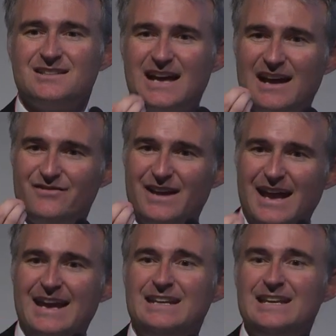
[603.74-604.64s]
to have
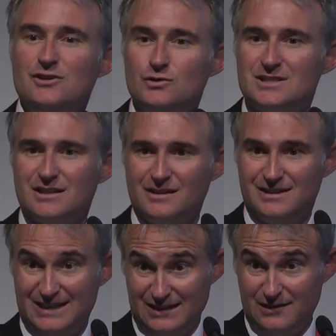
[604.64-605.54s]
any
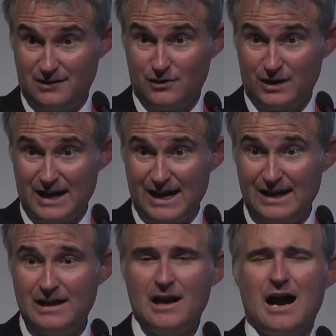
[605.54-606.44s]
utility,
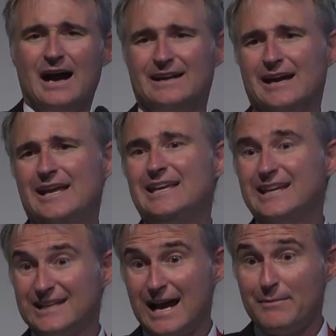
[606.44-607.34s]
okay, on an
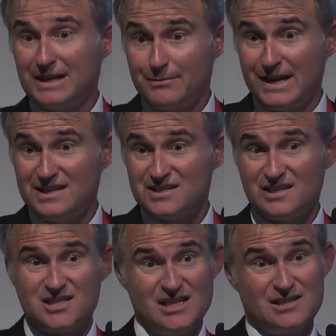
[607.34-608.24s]
economic
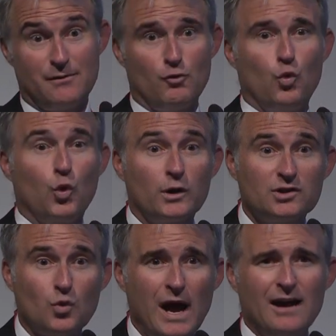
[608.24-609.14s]
basis, is it
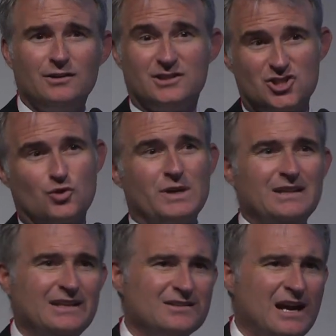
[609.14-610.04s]
worthwhile to
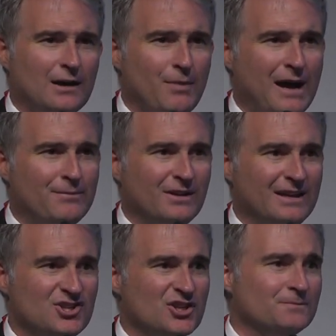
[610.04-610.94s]
screen the entire
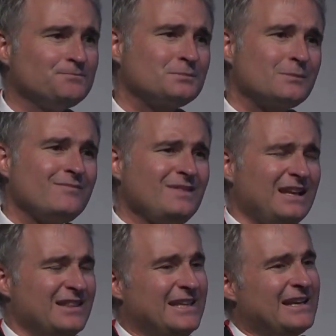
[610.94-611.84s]
population?
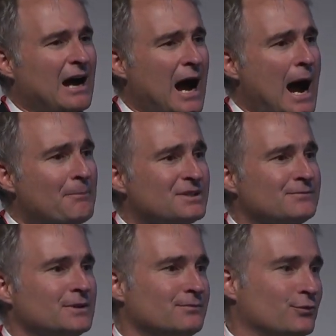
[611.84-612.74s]
The
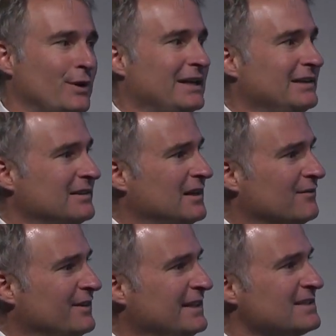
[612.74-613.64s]
optimum rate
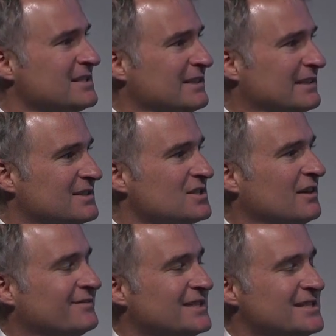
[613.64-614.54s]
of incidence
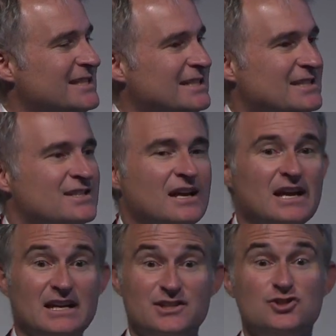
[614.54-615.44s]
of disease
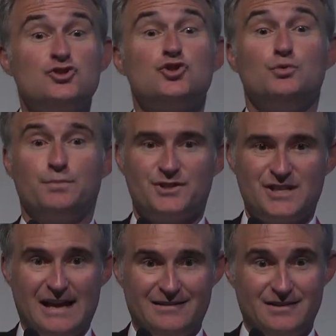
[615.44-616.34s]
is
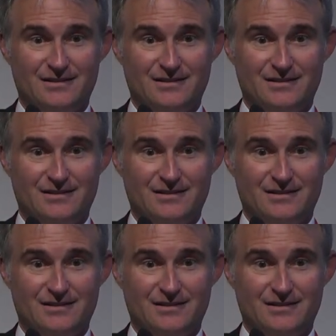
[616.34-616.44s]
2%,